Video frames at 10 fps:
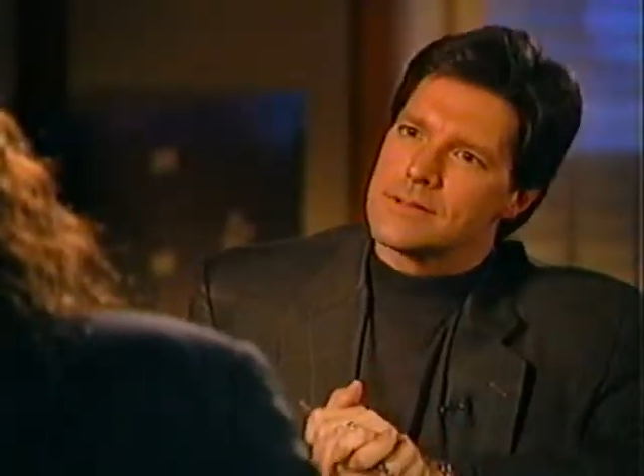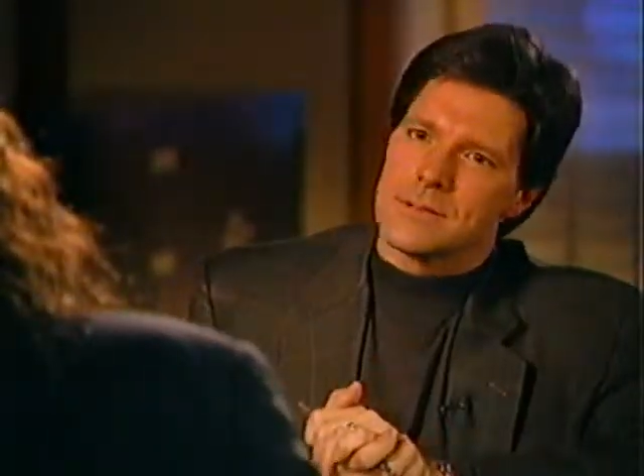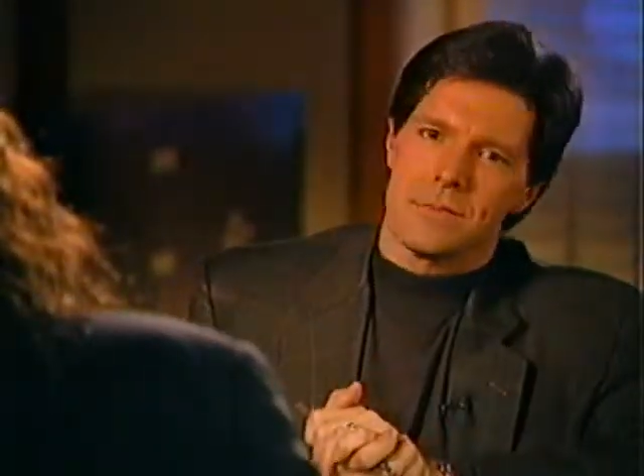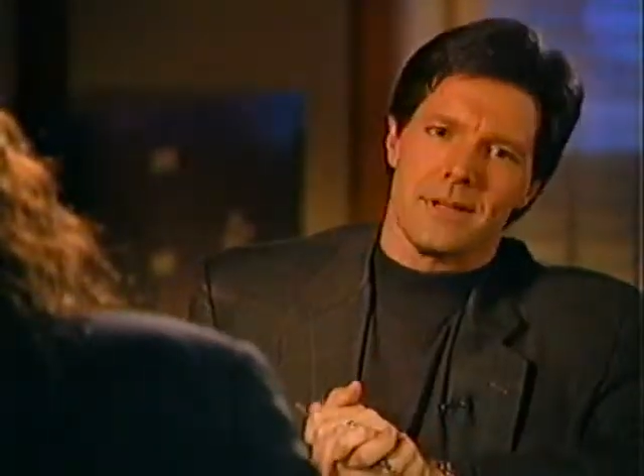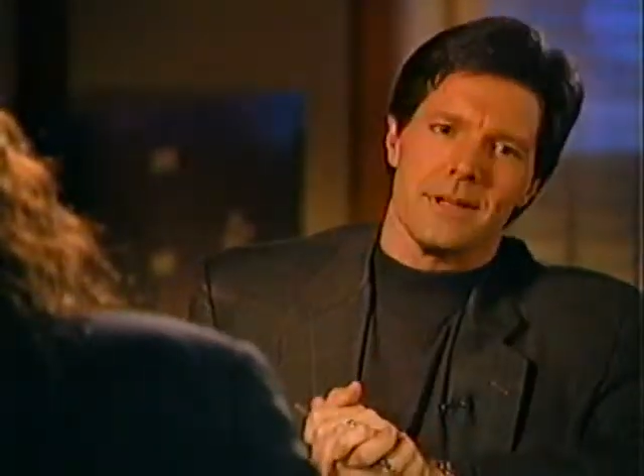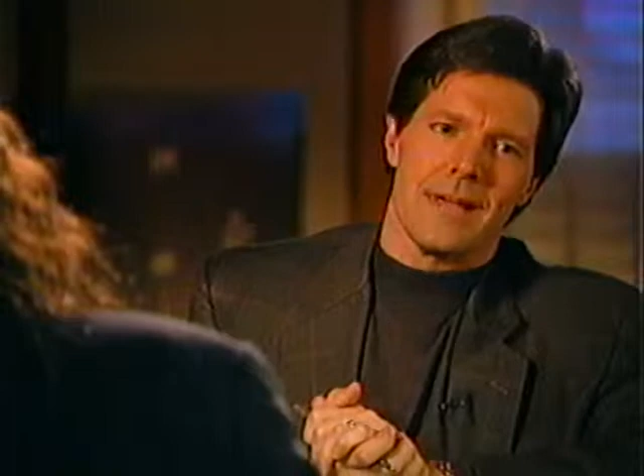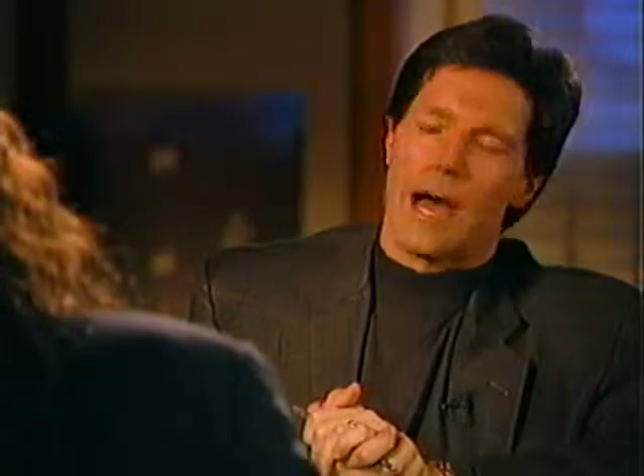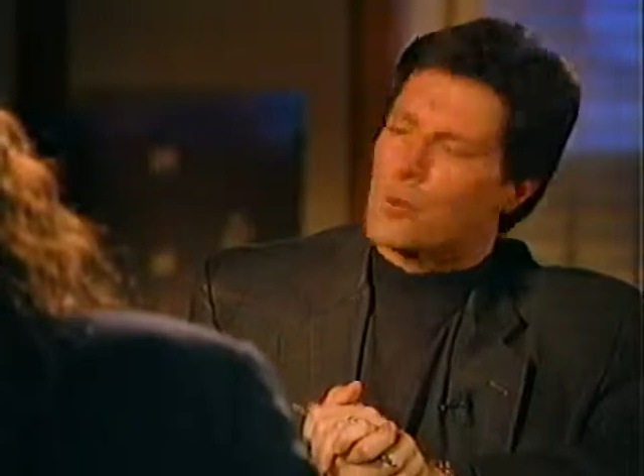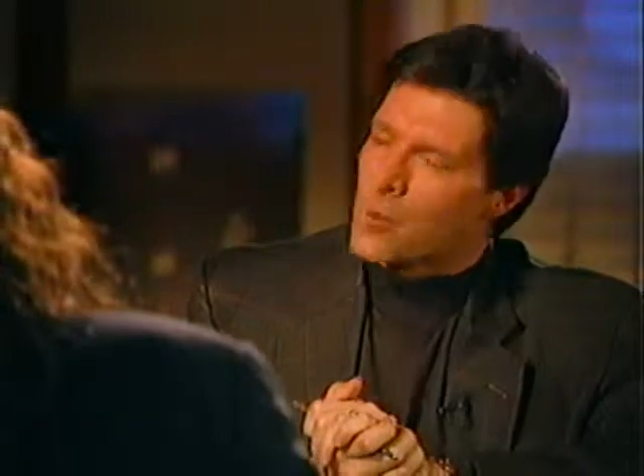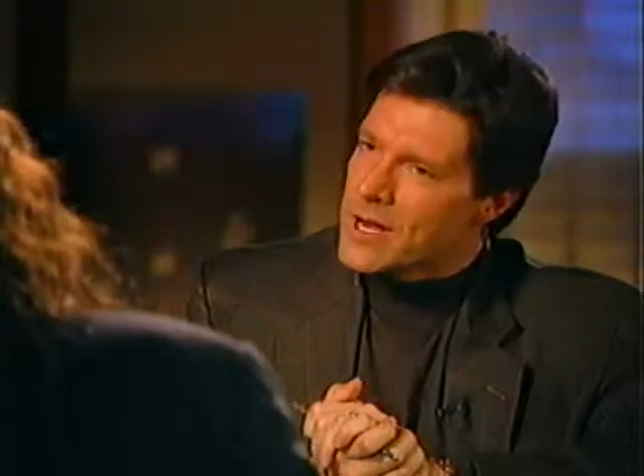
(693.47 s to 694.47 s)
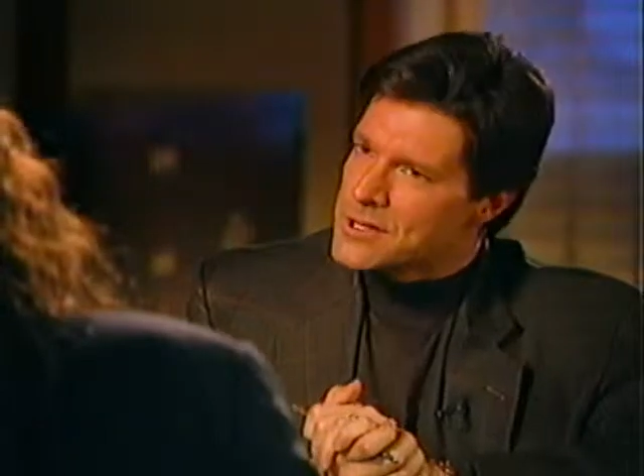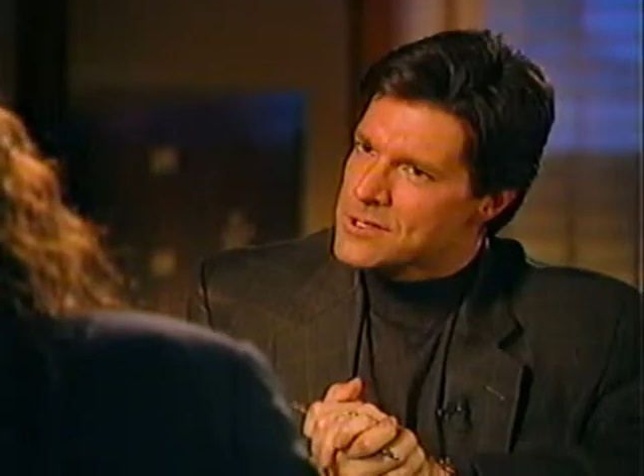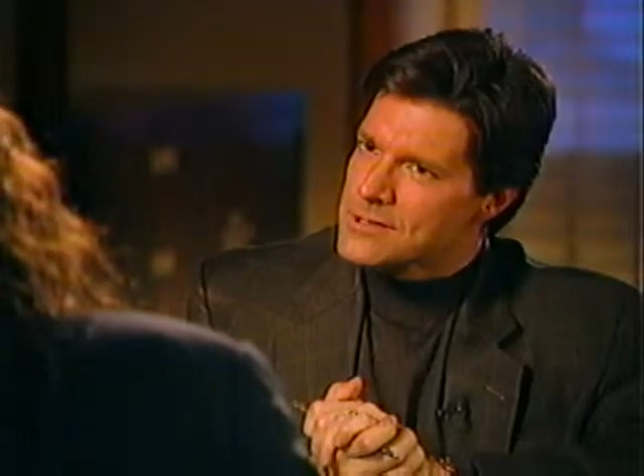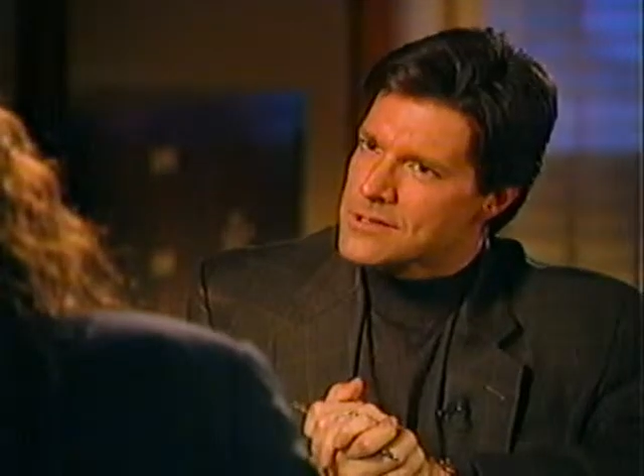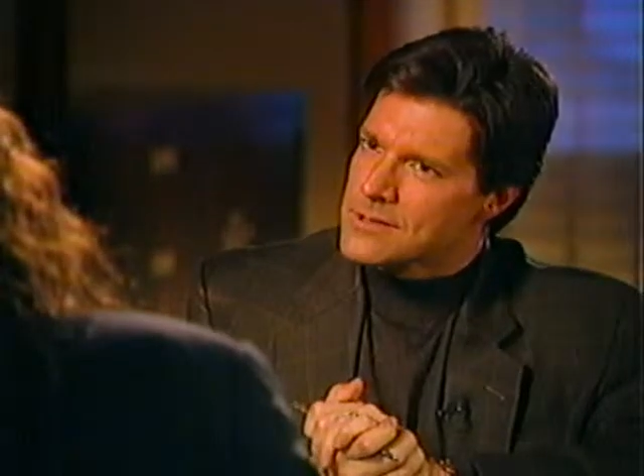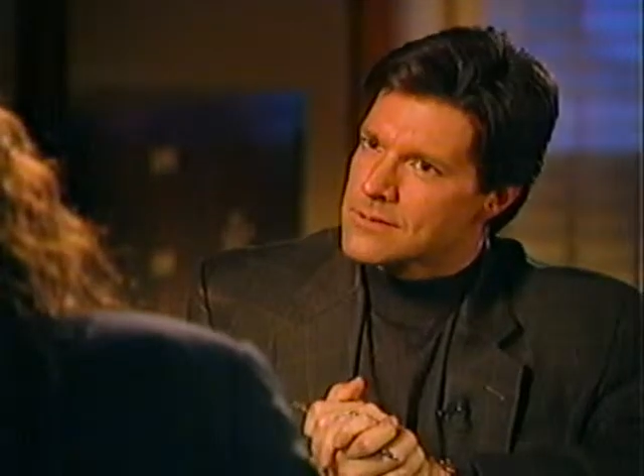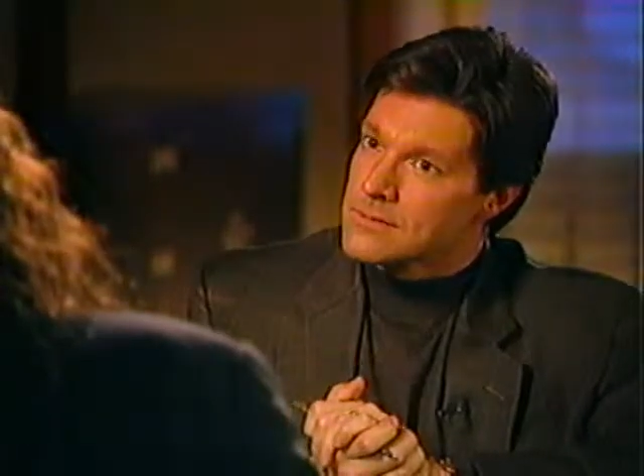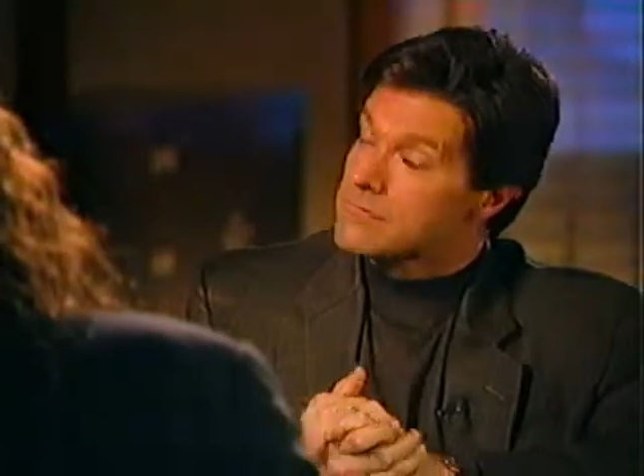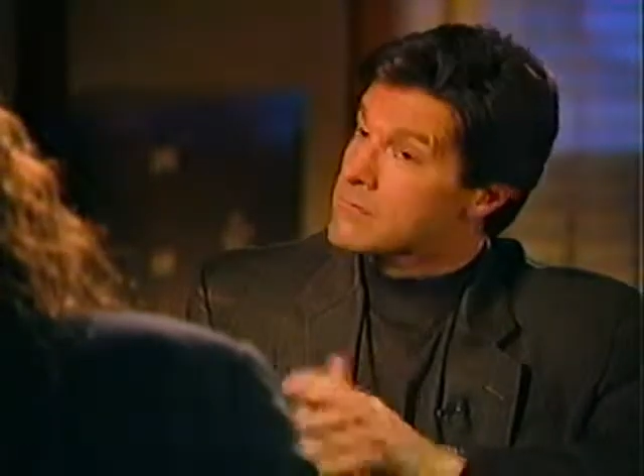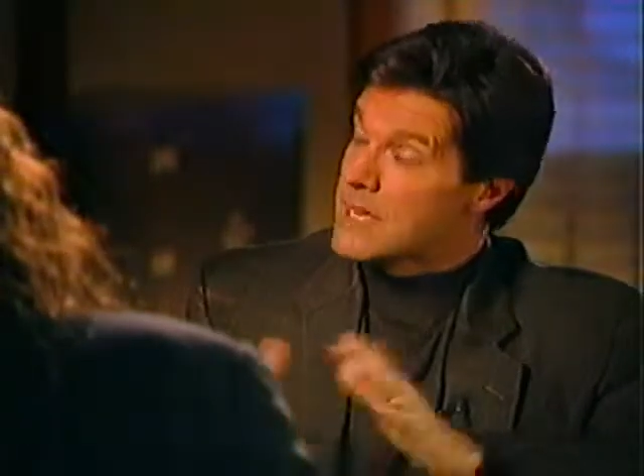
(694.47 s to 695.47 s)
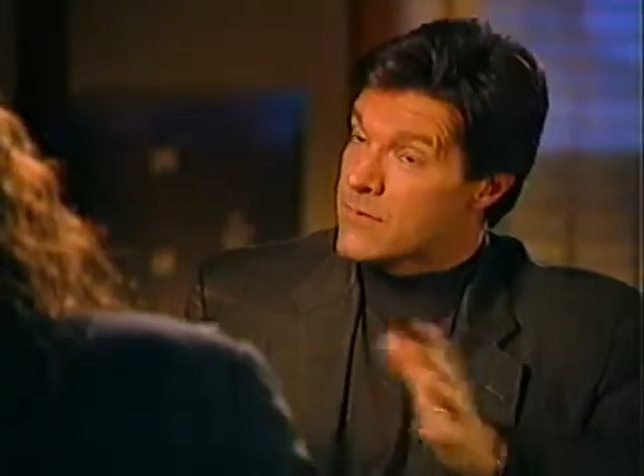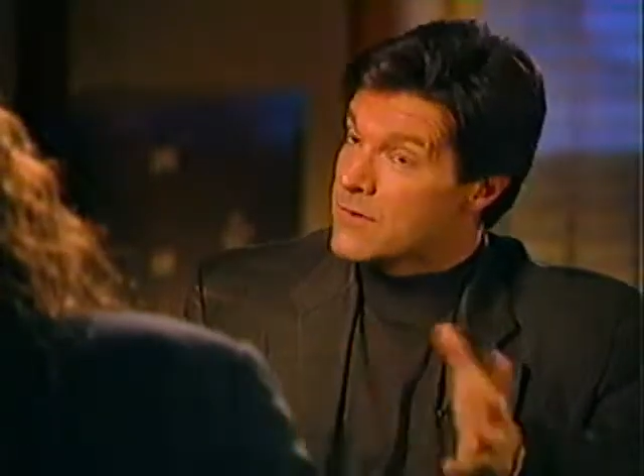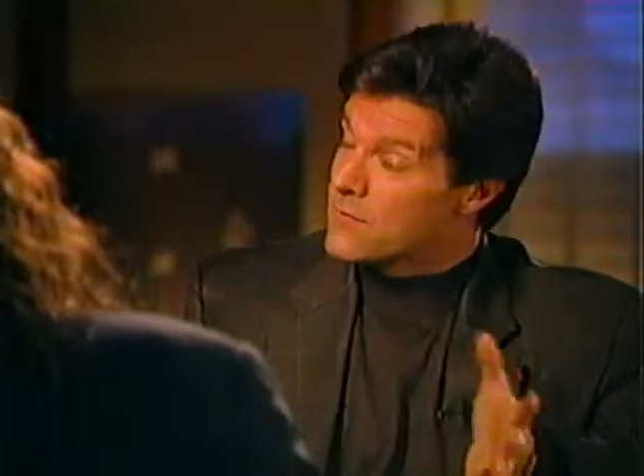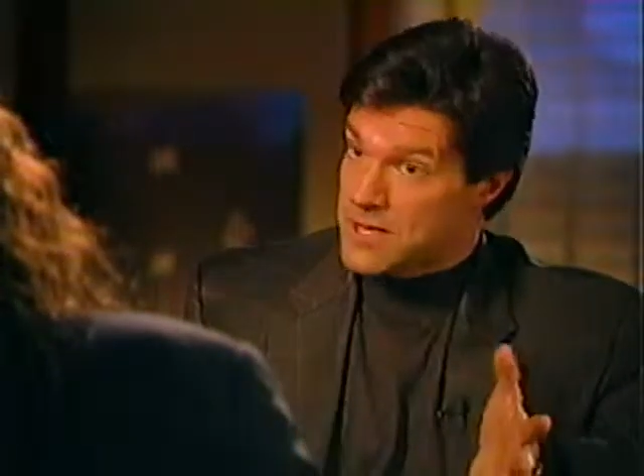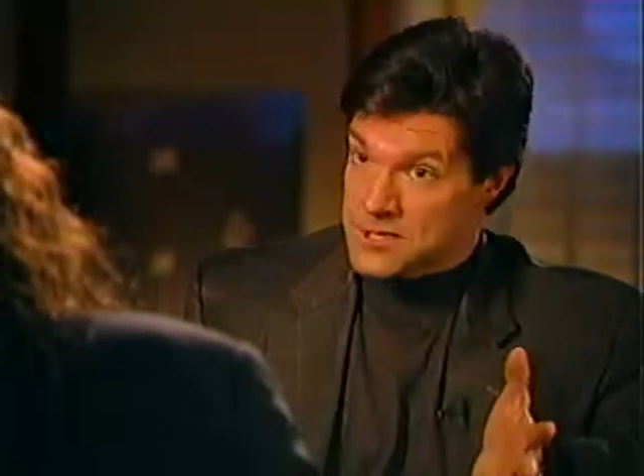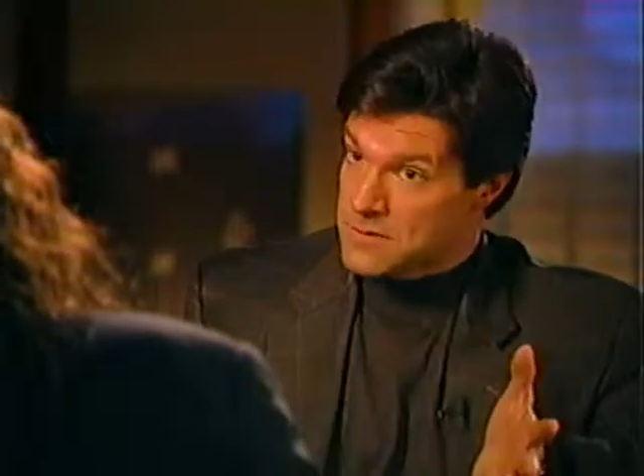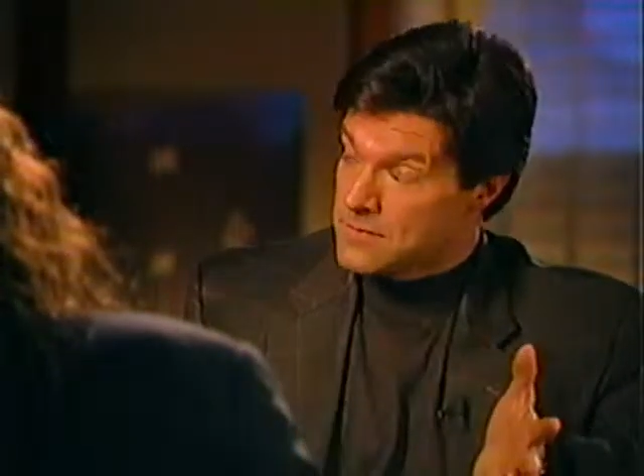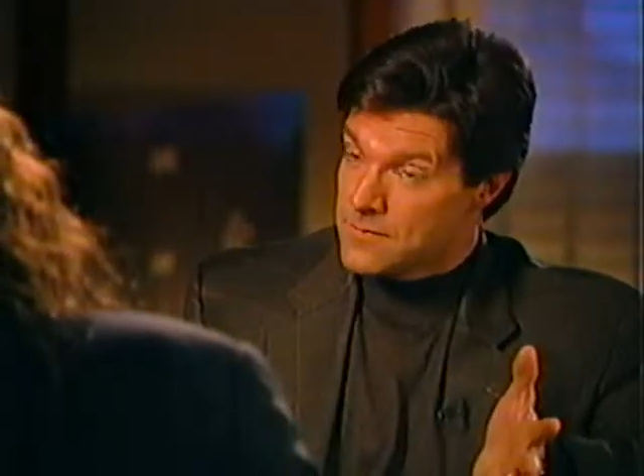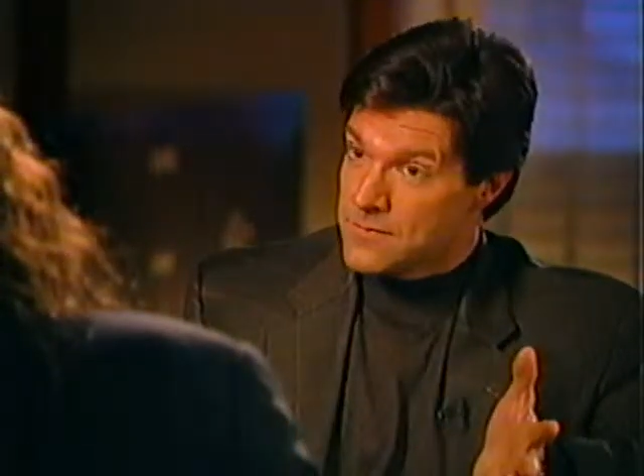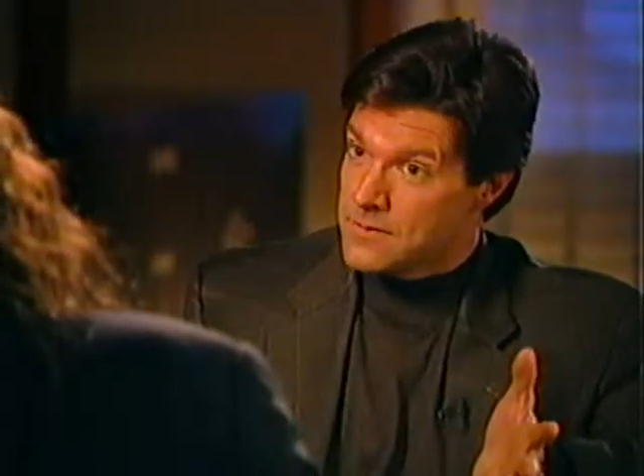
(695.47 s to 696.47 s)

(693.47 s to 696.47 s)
to be outrageous, even offensive,